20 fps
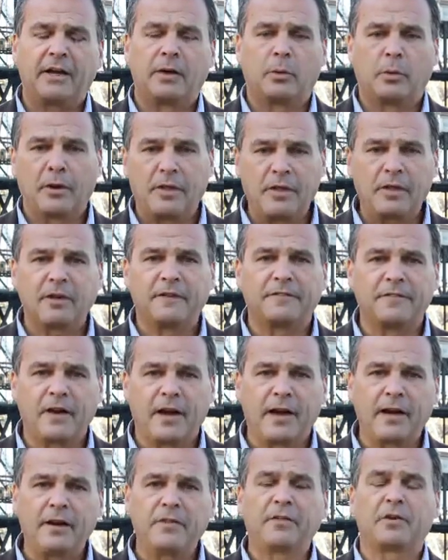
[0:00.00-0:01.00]
And what are they going to
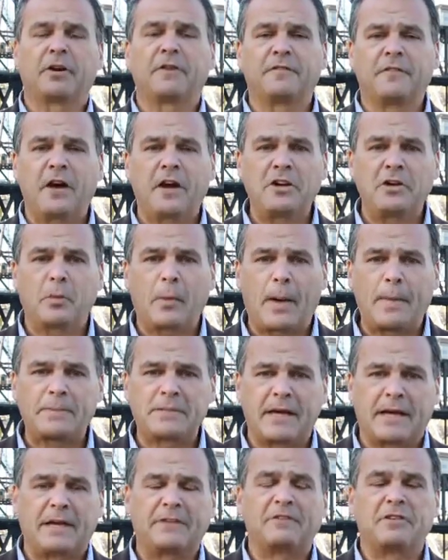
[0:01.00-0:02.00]
find? They're going to find your
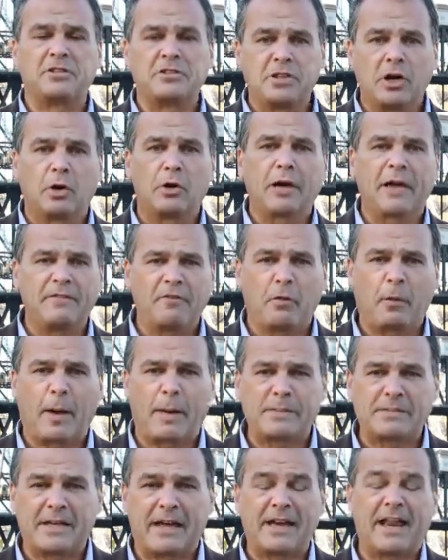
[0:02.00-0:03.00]
website. If you don't have a
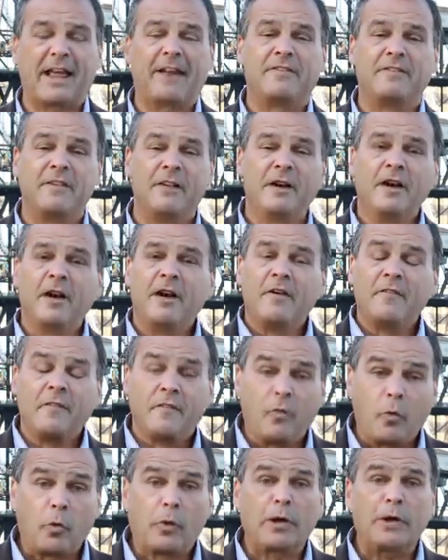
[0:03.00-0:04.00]
website, and
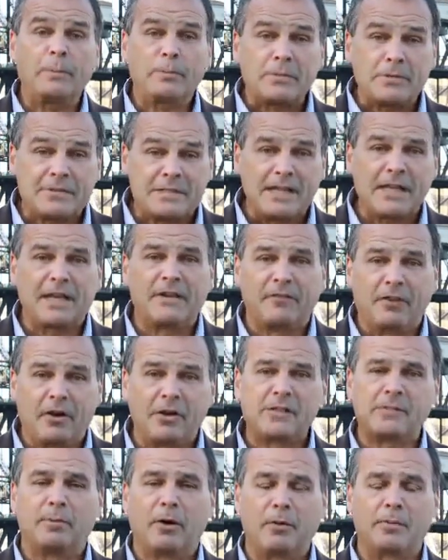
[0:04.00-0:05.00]
40% of
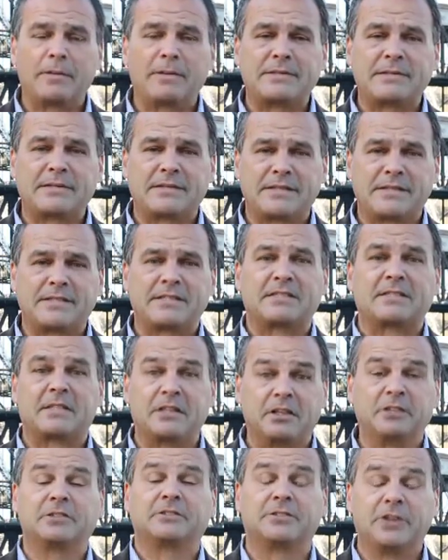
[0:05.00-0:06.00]
all small businesses
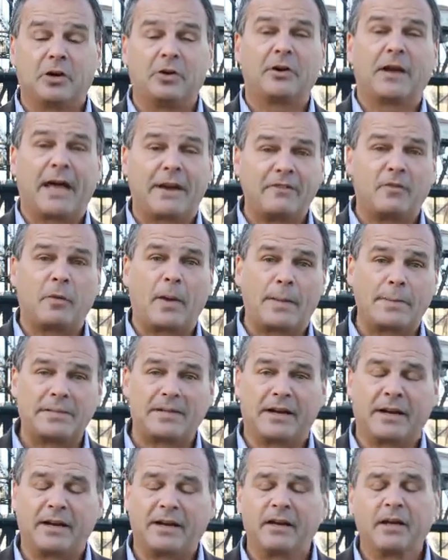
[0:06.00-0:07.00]
still don't have a
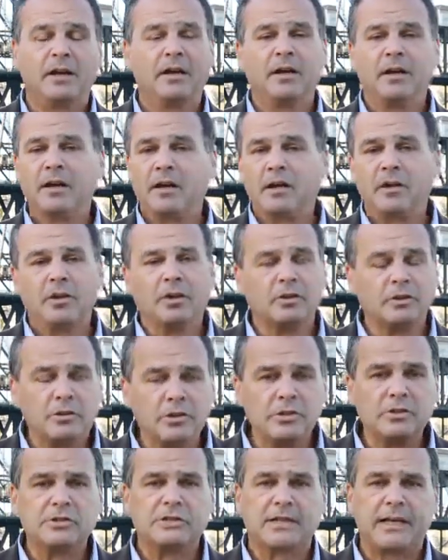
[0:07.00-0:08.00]
website, you're
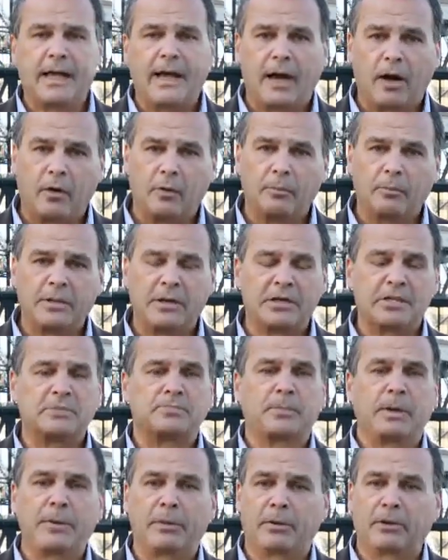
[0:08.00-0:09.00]
losing out, because
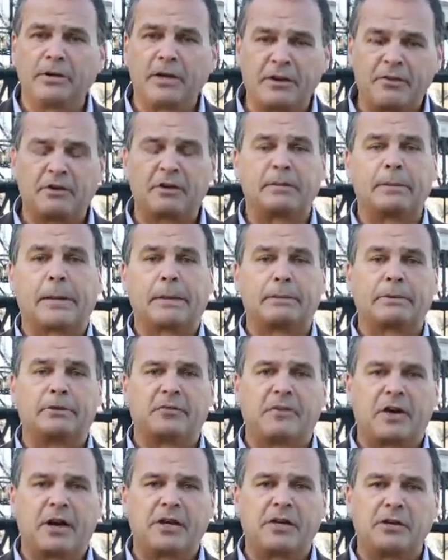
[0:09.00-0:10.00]
people are never going to be able to
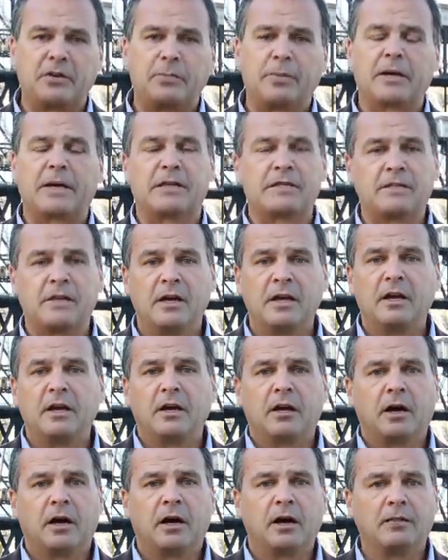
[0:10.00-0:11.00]
find you, because
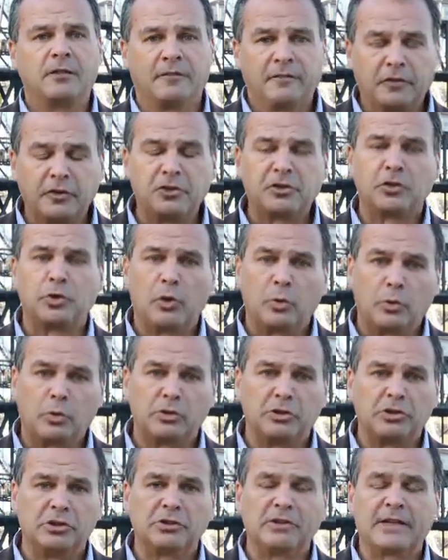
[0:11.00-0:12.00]
the virtual
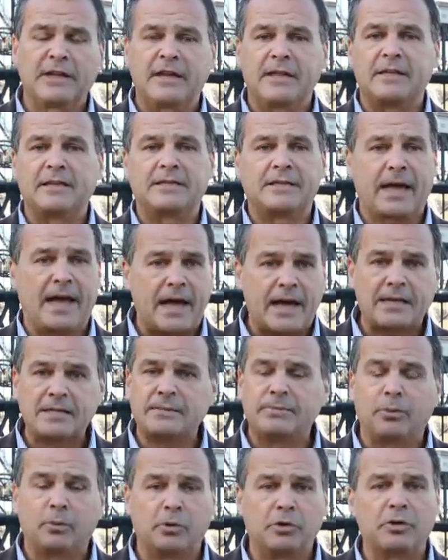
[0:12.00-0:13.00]
world is as
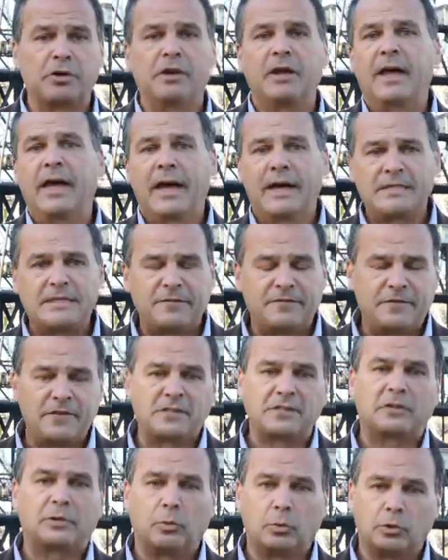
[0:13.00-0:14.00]
important as the
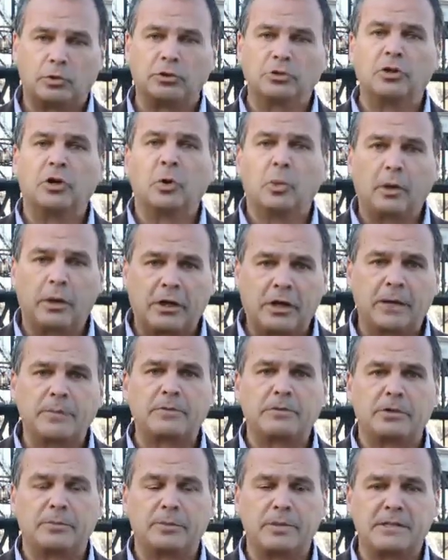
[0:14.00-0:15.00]
physical world when it
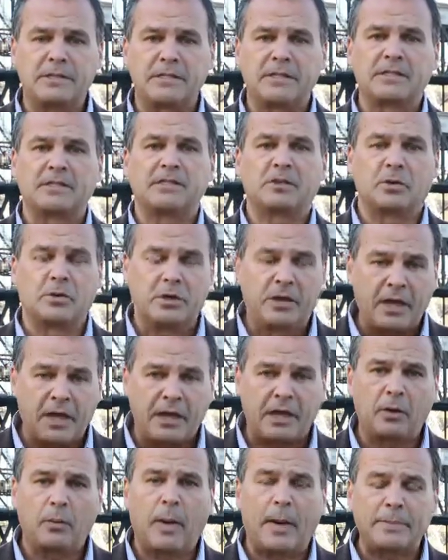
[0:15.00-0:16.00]
comes to your business. So
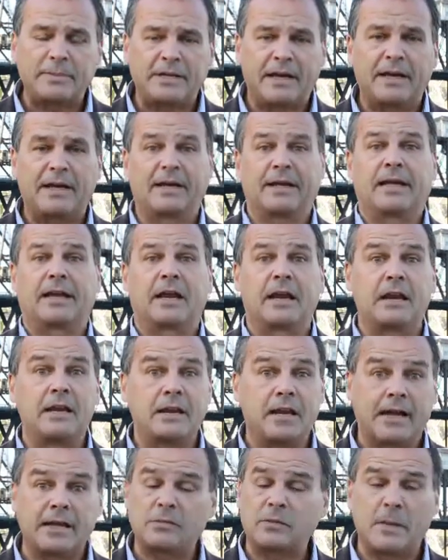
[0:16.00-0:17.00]
get a website, get a
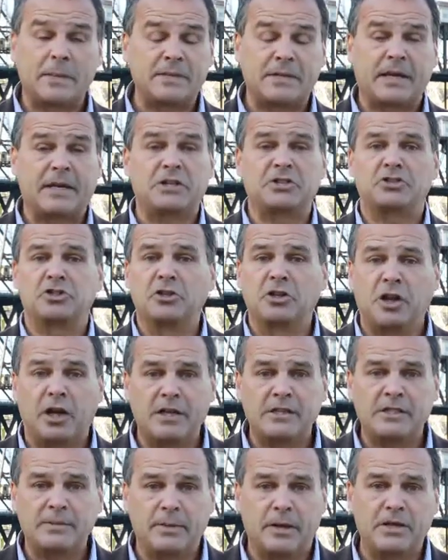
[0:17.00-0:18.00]
nice website. It shouldn't
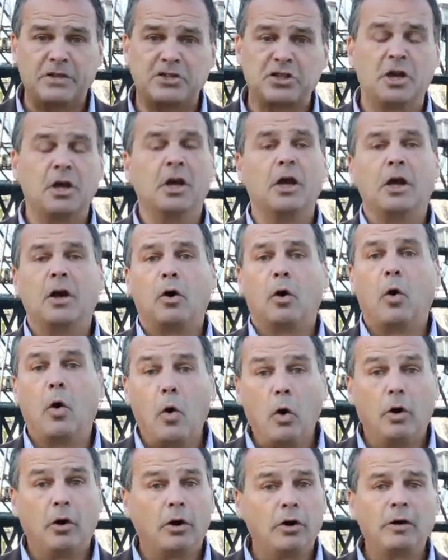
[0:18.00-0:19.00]
cost you much.
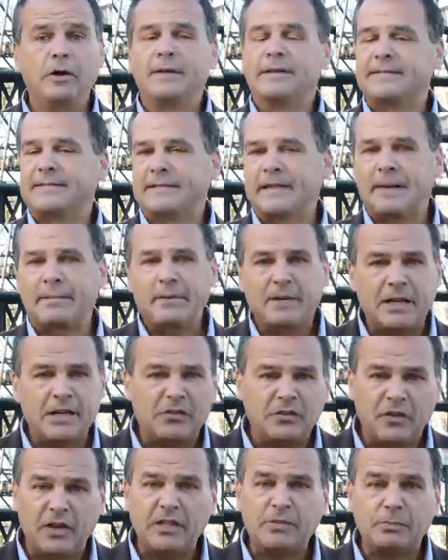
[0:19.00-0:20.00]
Or set up a
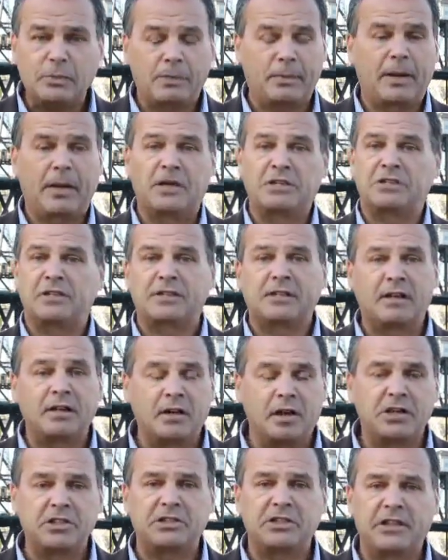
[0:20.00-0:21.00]
nice Facebook page. That's going
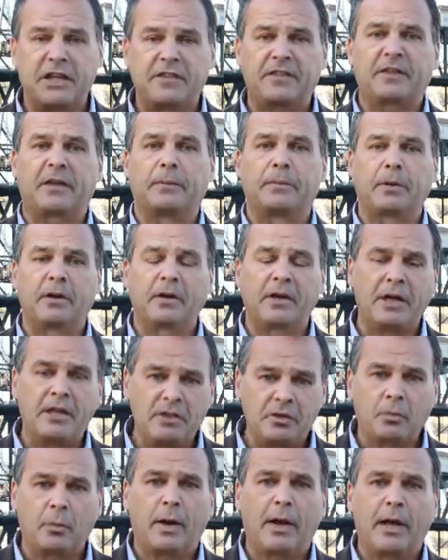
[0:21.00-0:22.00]
to cost you nothing. But
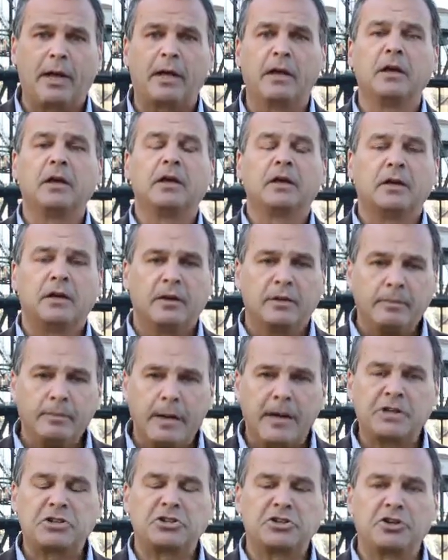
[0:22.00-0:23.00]
either way,
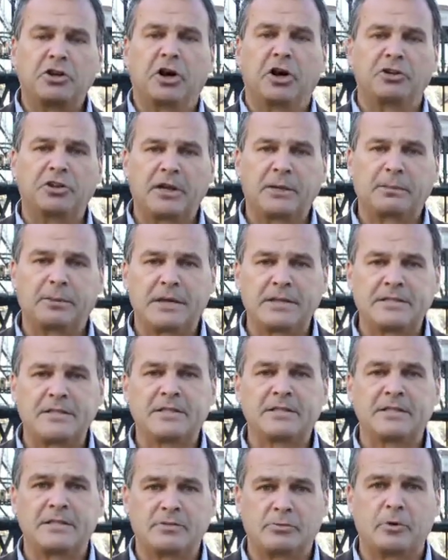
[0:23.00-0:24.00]
make sure your online
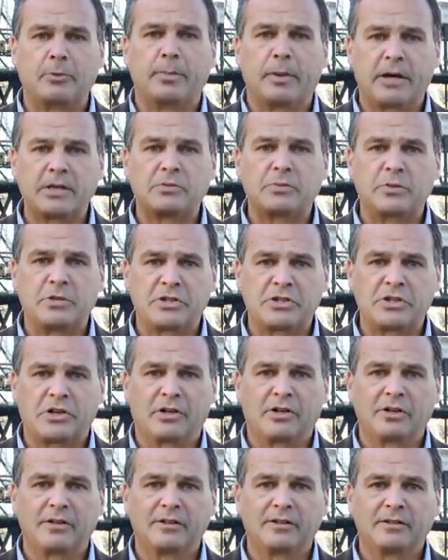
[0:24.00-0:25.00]
presence is robust when you
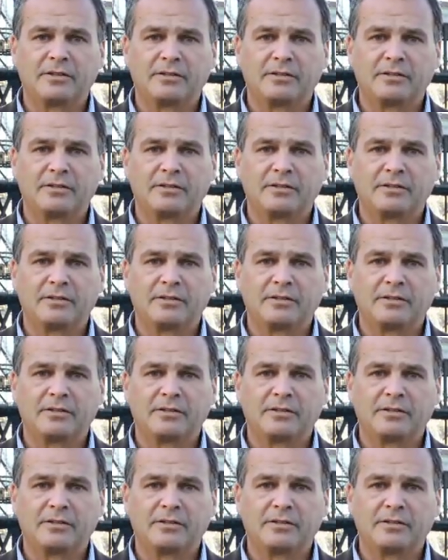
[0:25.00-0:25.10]
start.